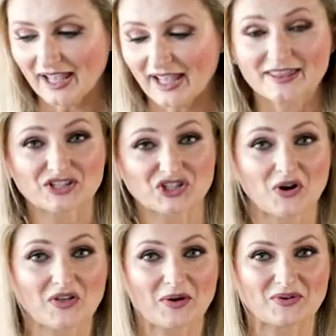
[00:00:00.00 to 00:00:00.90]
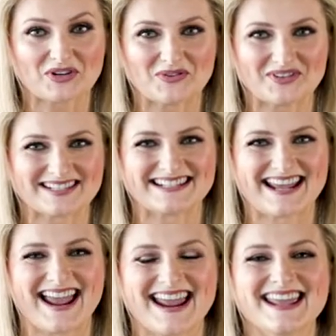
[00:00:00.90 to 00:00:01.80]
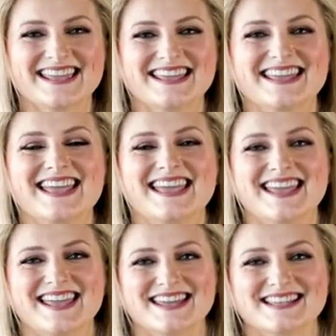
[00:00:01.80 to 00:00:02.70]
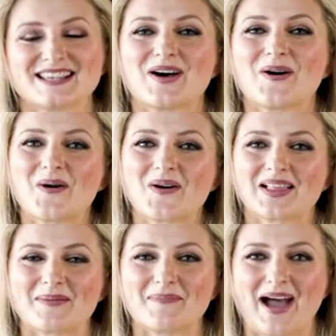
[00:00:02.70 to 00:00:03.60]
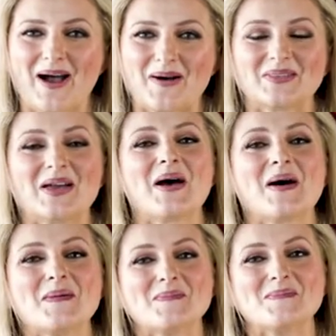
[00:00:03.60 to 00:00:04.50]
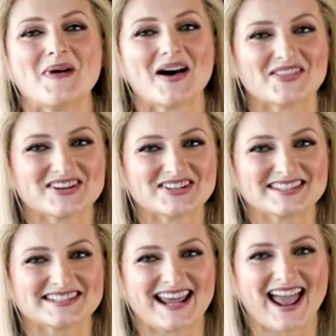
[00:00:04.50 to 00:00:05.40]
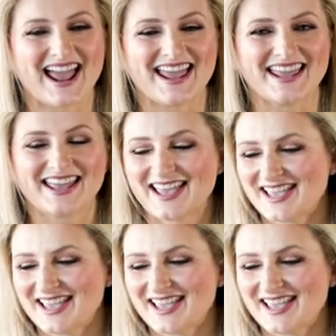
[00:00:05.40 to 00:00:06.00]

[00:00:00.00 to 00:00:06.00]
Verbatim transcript: And the show that we're doing today is all about Mother's Day.